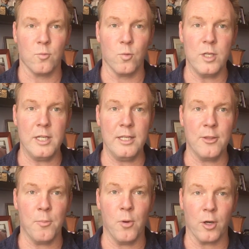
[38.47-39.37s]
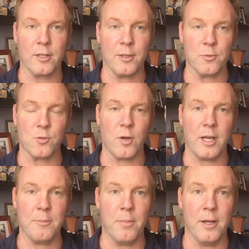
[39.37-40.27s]
reading the book that was
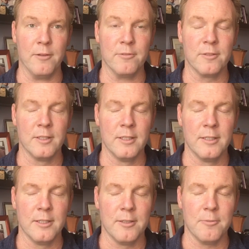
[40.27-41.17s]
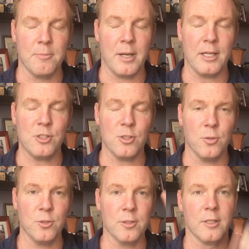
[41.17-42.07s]
right above my
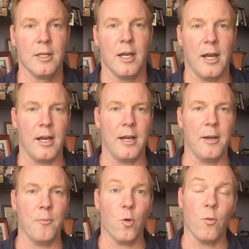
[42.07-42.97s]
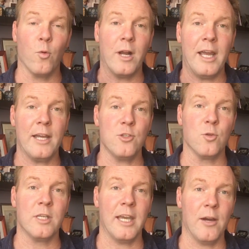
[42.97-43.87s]
shoulder, or when I had
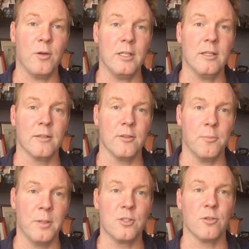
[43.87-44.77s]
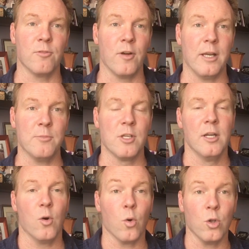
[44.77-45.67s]
you counting the picture frames
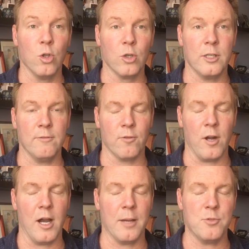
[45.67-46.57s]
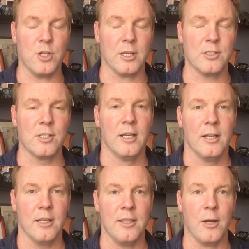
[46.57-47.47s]
or looking for objects
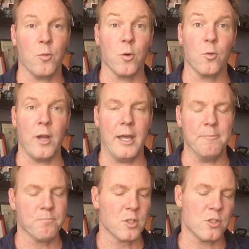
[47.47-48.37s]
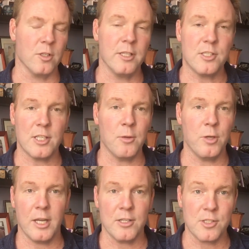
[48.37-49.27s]
that were red. So let's say
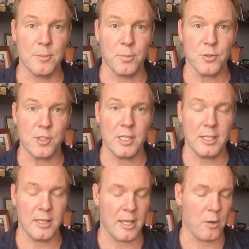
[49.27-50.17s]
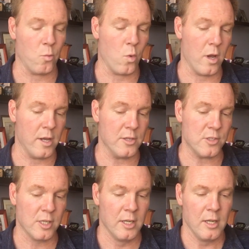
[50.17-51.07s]
we had a simple scene that
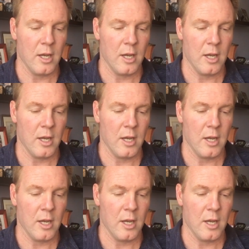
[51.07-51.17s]
was,